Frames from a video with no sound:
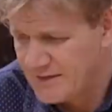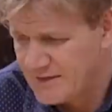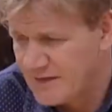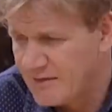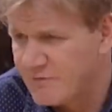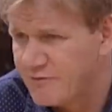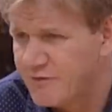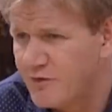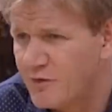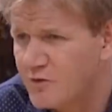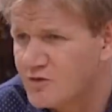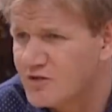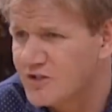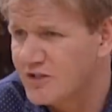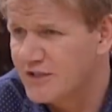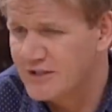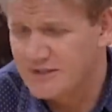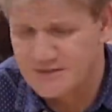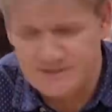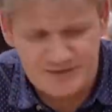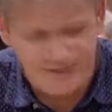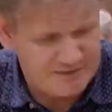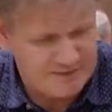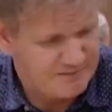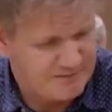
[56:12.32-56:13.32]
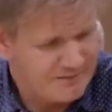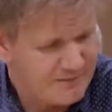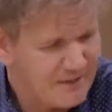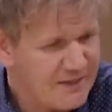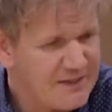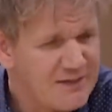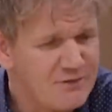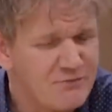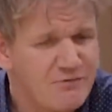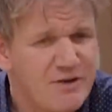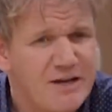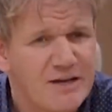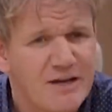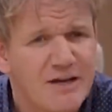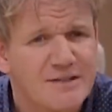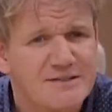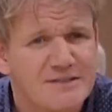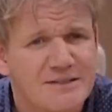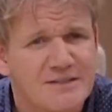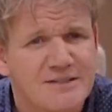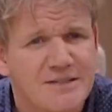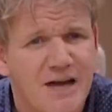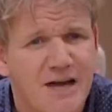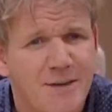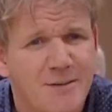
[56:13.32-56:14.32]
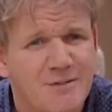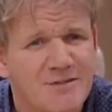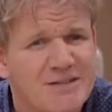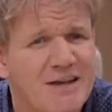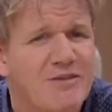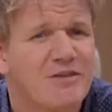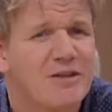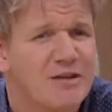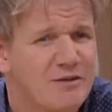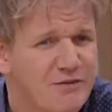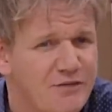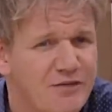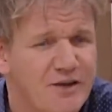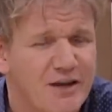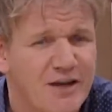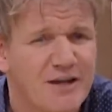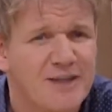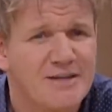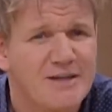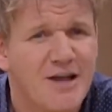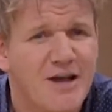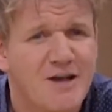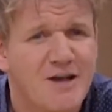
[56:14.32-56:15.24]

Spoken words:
Unfortunately, he didn't realize at the time he's having a fucking